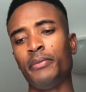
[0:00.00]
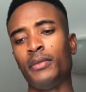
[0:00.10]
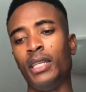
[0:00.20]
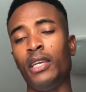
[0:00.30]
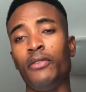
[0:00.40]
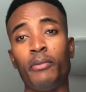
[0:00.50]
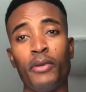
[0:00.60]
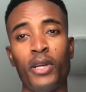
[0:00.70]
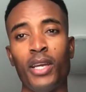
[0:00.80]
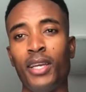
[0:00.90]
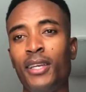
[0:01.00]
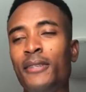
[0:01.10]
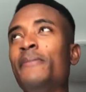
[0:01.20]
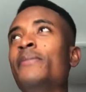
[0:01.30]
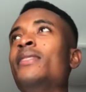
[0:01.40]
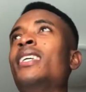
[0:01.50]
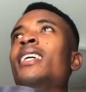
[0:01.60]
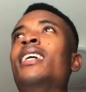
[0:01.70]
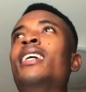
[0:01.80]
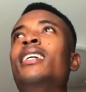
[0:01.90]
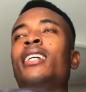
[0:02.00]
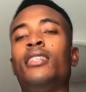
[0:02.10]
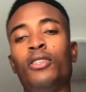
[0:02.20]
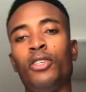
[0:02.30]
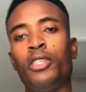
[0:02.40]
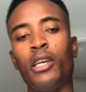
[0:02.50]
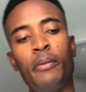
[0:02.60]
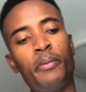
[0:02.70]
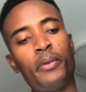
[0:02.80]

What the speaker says: navy beret. Yeah, no shape.